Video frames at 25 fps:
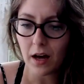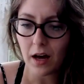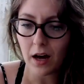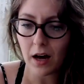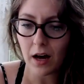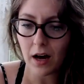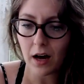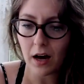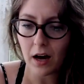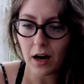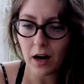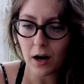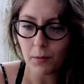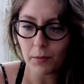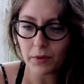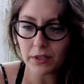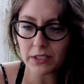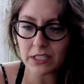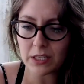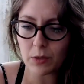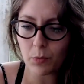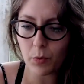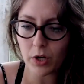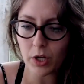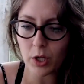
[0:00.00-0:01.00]
Let's
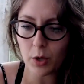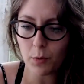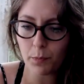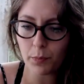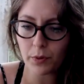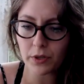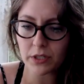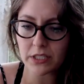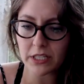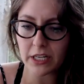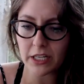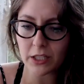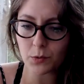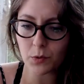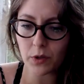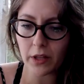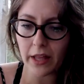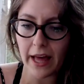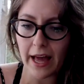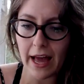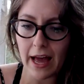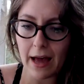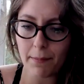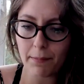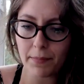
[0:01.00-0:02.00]
see, what do you predict will
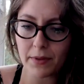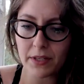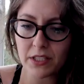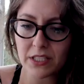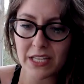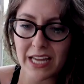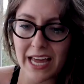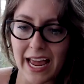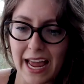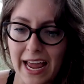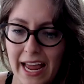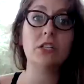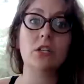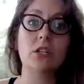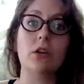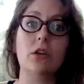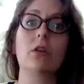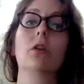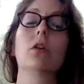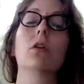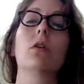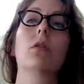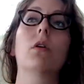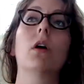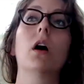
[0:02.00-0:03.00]
happen to
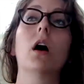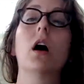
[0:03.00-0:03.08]
Andrew?